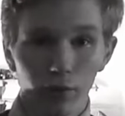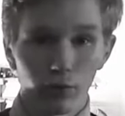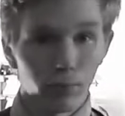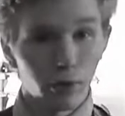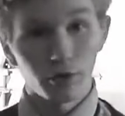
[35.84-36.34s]

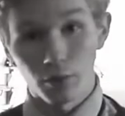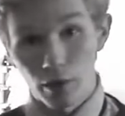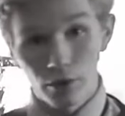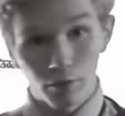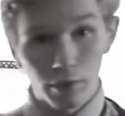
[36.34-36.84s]
for pistol
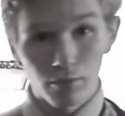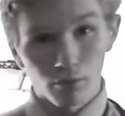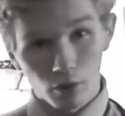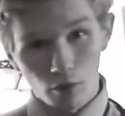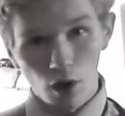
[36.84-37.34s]
wise would be
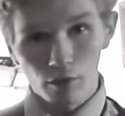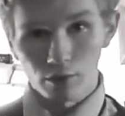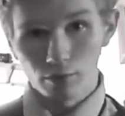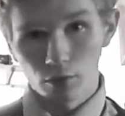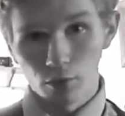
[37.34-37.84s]
revolver,
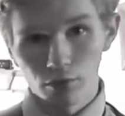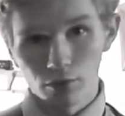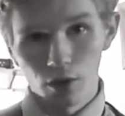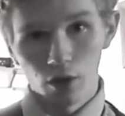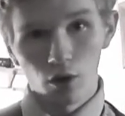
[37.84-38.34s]
of
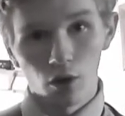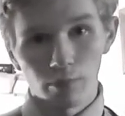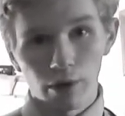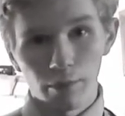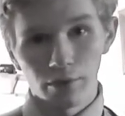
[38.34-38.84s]
course.
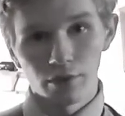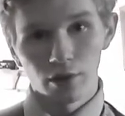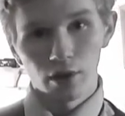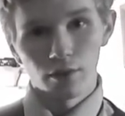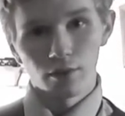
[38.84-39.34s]
My problem is
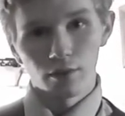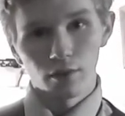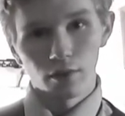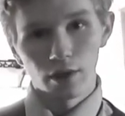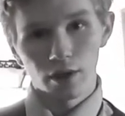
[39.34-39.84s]

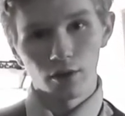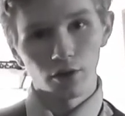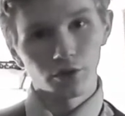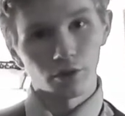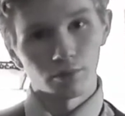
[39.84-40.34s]
they can
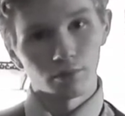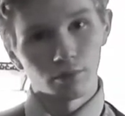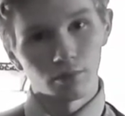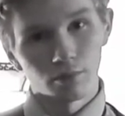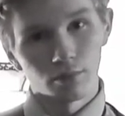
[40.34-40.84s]
also
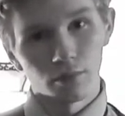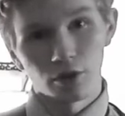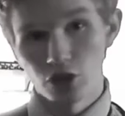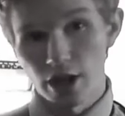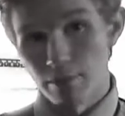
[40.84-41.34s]

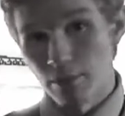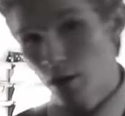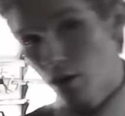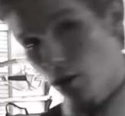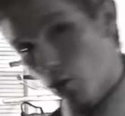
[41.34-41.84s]
jam
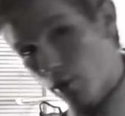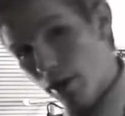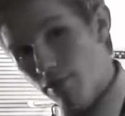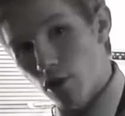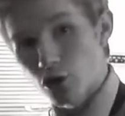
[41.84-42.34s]
or
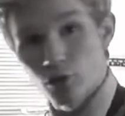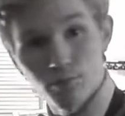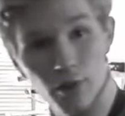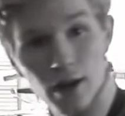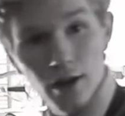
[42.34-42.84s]
malfunction
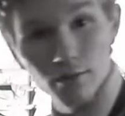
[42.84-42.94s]
break